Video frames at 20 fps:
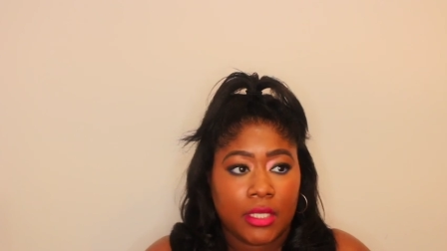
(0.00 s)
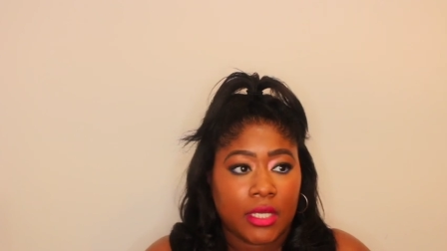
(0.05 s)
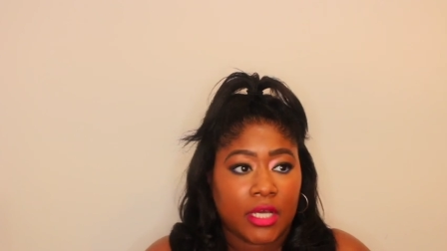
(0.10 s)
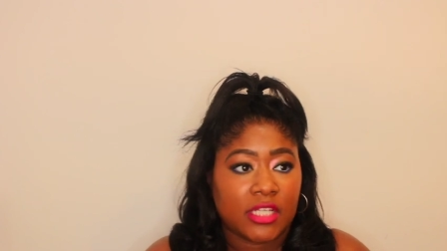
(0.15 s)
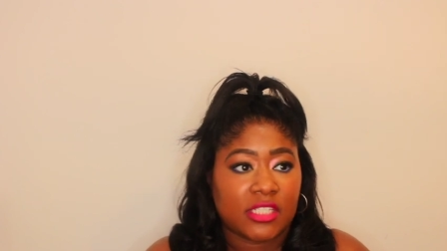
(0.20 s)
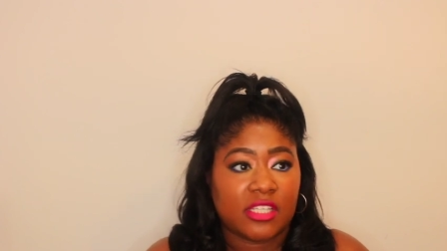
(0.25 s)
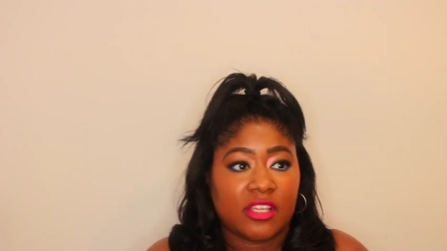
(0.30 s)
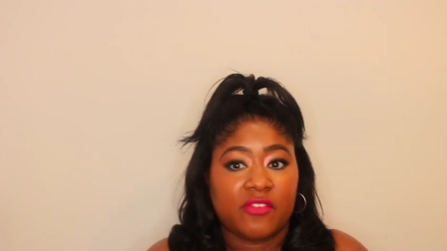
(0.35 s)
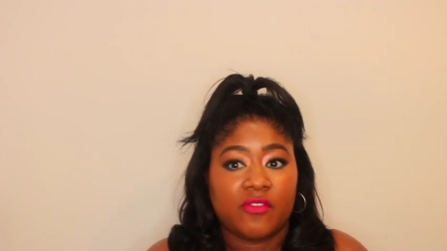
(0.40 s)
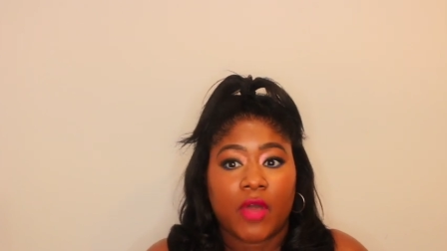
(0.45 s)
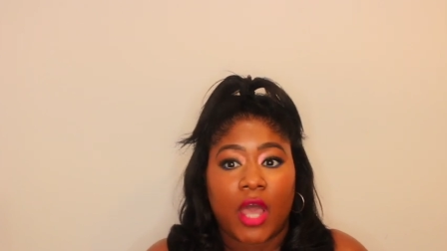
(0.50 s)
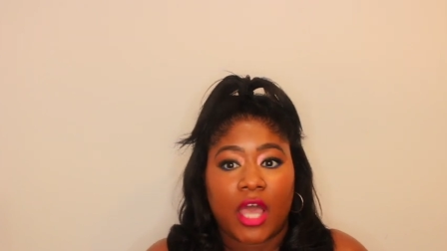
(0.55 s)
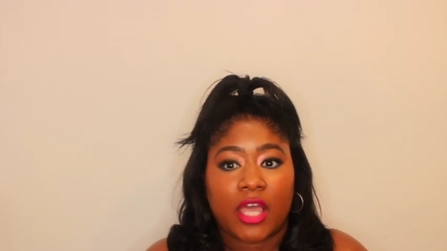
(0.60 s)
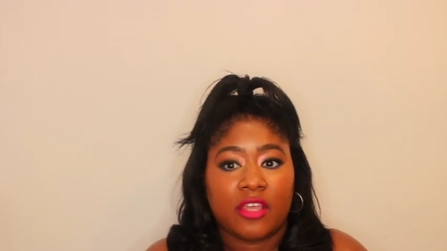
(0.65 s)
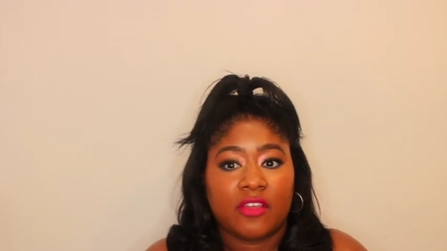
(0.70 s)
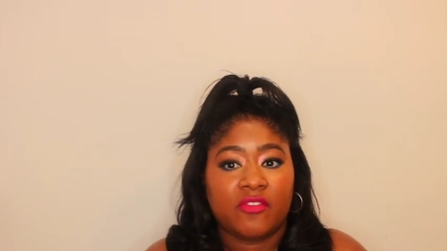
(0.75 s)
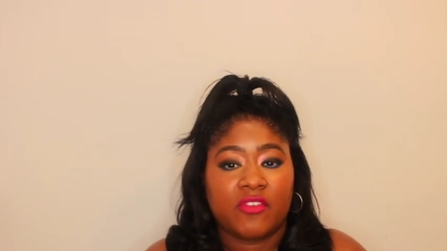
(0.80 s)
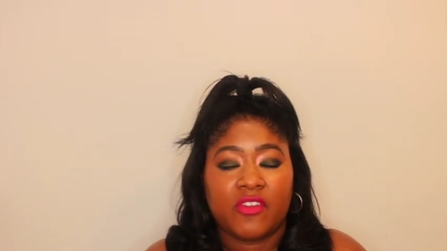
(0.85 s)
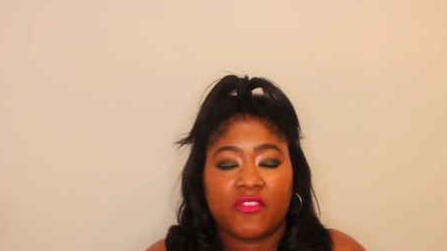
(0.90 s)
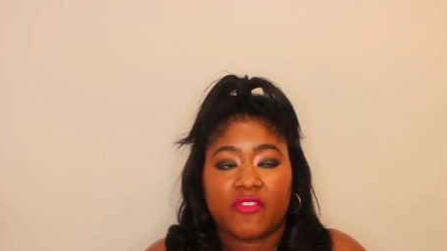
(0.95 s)
because even
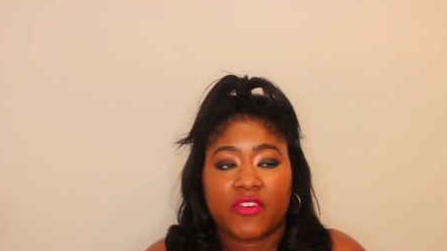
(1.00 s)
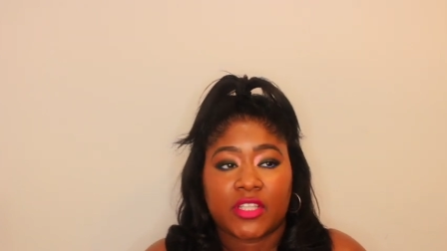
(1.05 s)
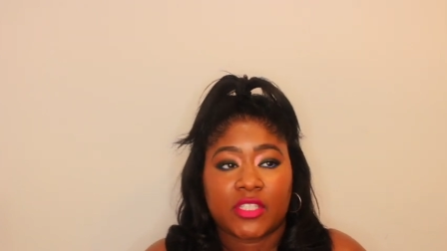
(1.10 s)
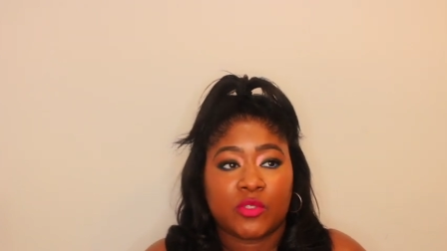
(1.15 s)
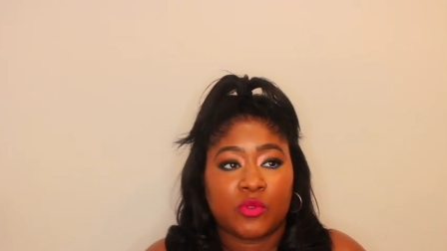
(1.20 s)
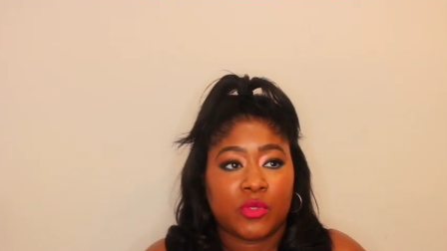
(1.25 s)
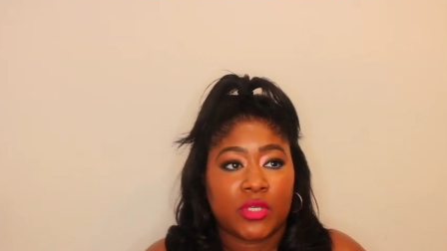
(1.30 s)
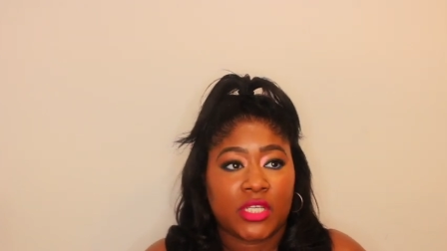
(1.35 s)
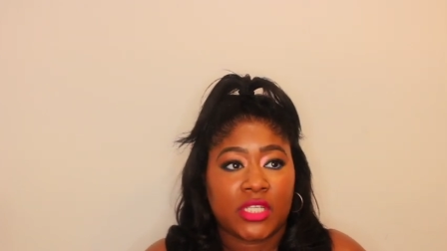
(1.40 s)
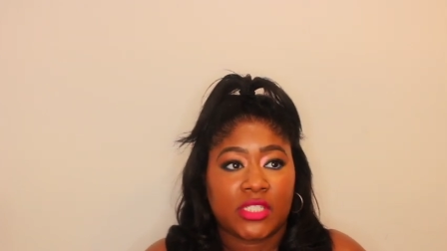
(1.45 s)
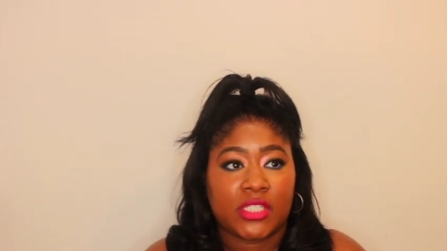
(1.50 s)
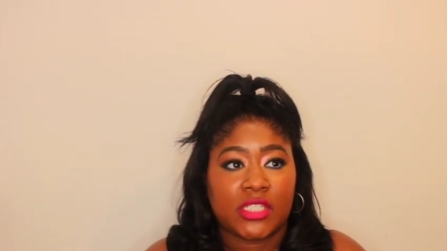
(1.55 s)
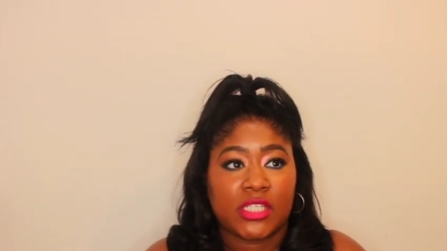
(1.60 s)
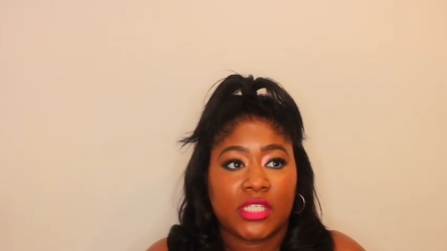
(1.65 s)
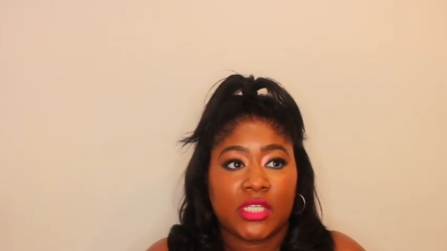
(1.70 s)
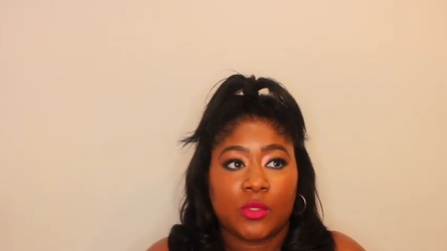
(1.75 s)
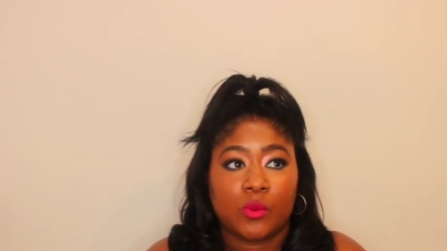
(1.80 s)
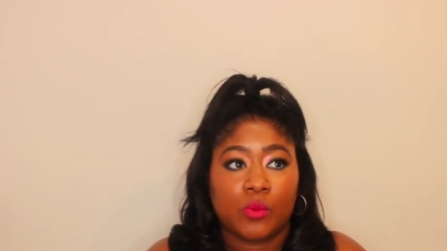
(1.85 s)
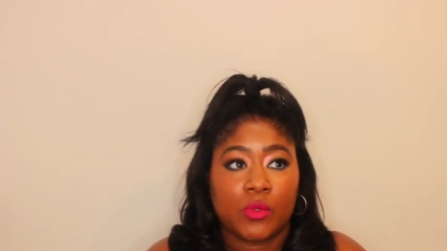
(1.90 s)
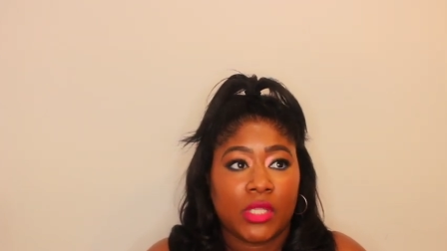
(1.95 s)
even if I do get a
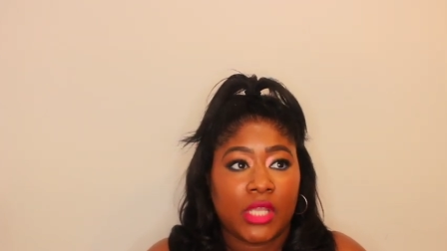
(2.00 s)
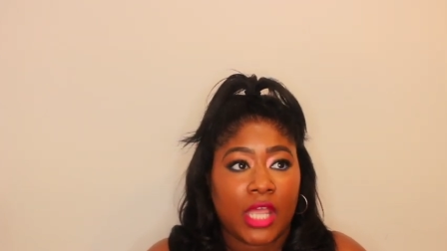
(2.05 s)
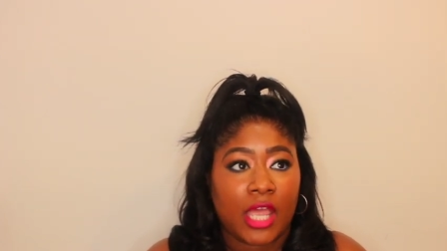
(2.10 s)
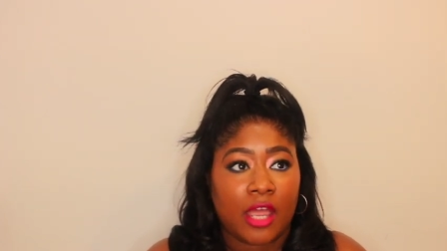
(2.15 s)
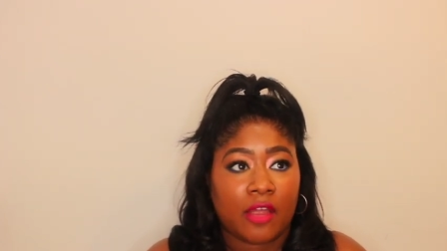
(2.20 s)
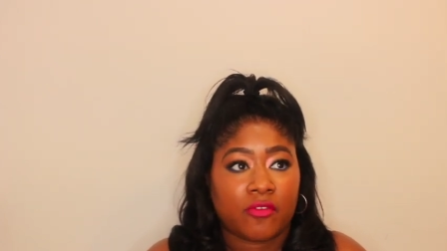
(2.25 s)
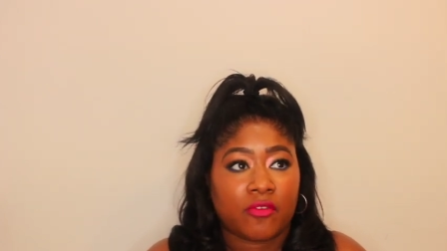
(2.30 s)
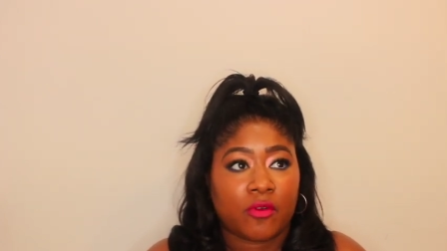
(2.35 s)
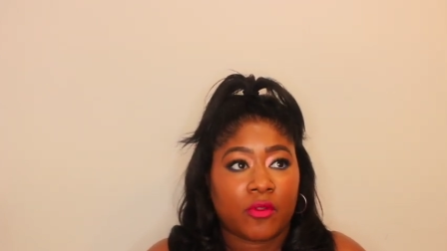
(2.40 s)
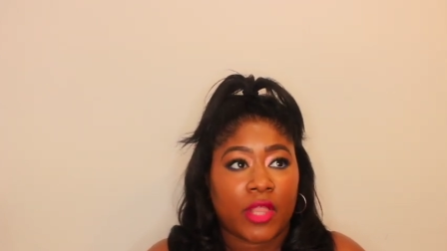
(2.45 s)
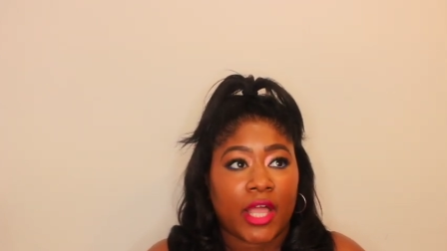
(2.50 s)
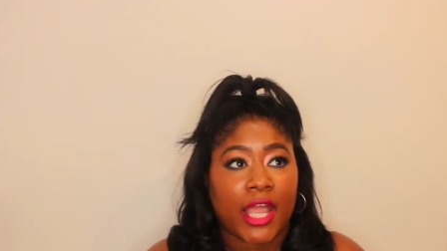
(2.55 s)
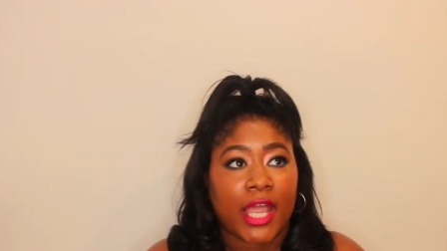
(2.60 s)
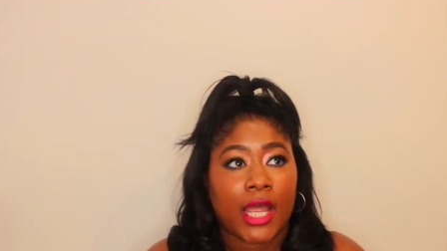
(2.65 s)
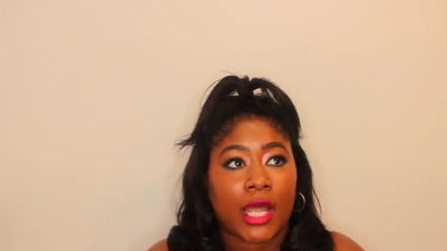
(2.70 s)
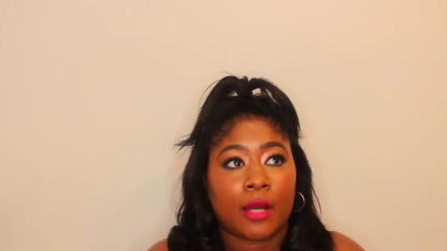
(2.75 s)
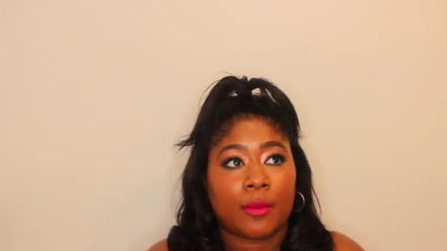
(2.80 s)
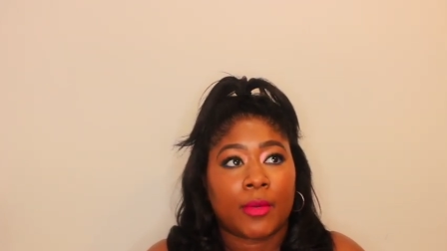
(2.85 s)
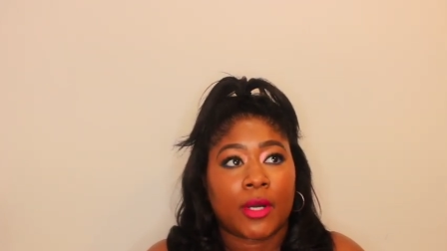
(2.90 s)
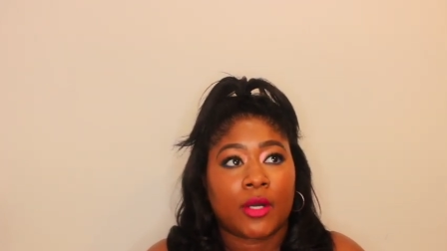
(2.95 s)
teeny weeny afro like
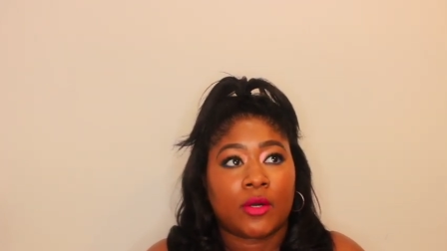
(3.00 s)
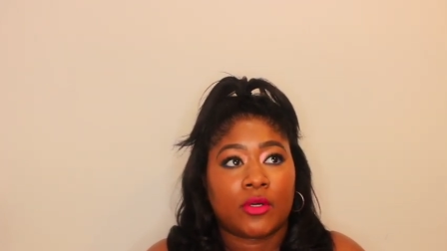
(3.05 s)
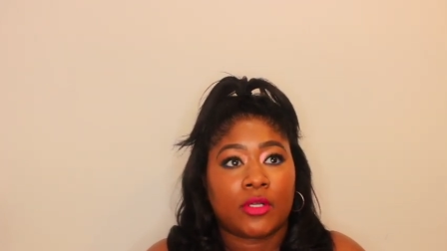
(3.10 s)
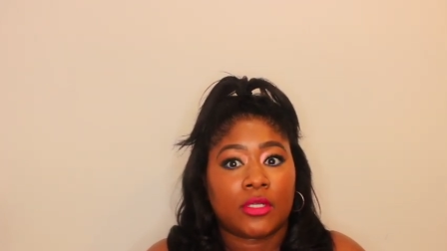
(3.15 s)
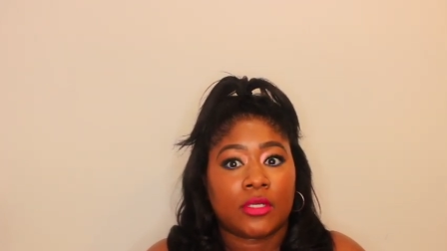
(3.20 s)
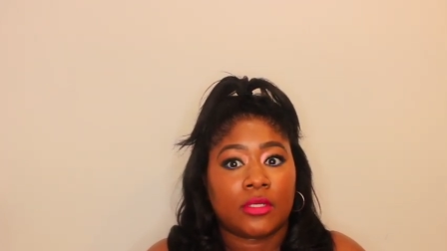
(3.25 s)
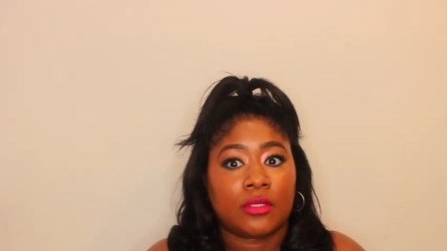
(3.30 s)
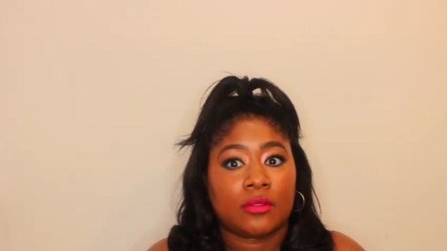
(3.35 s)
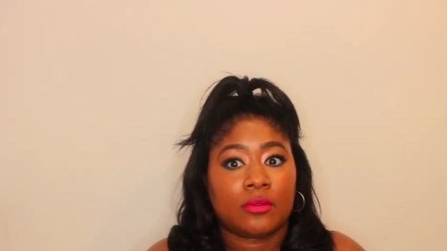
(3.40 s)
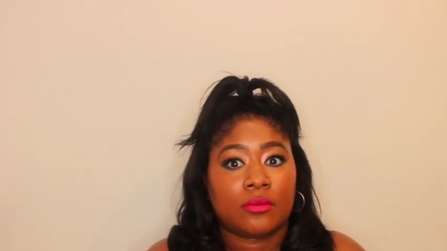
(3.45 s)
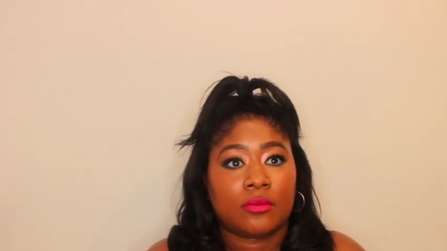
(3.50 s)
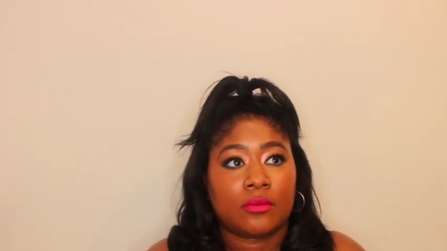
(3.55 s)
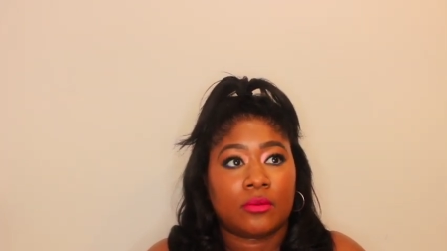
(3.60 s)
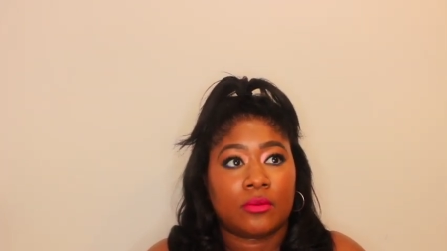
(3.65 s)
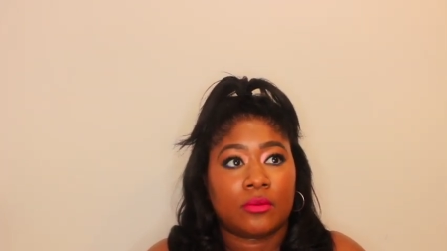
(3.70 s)
how am I gonna